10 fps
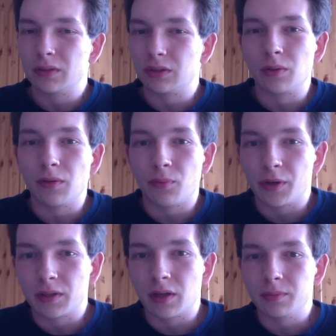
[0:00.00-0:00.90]
is only
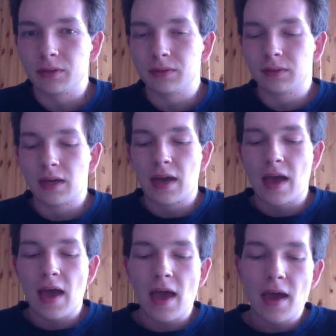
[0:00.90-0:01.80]
3 clubs.
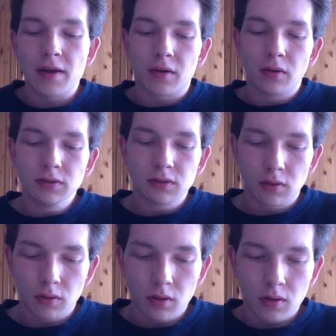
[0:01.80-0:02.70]
And
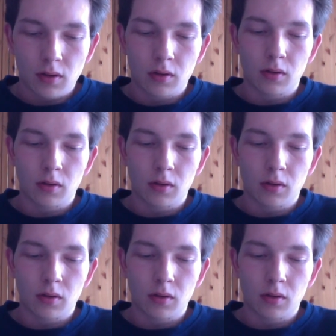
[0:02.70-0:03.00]
also,